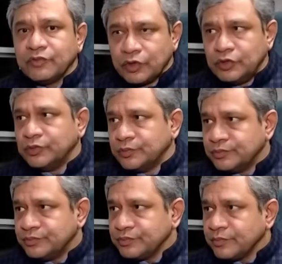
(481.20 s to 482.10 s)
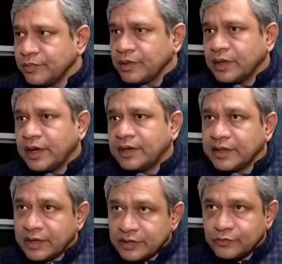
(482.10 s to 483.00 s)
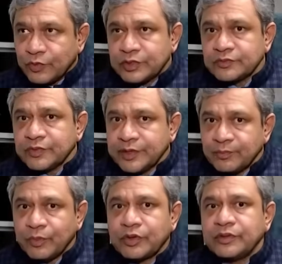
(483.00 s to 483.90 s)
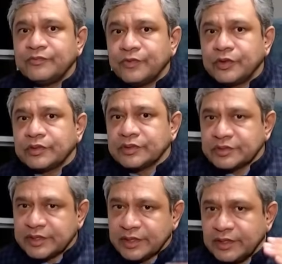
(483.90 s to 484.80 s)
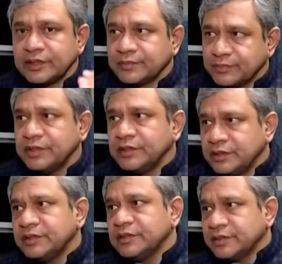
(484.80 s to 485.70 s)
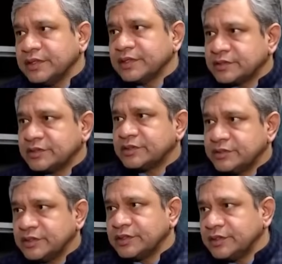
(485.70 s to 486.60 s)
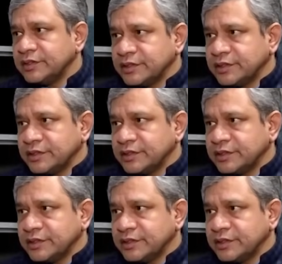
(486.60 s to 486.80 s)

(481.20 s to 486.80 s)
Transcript: volume. And that is what is very important for scaling up the next journey.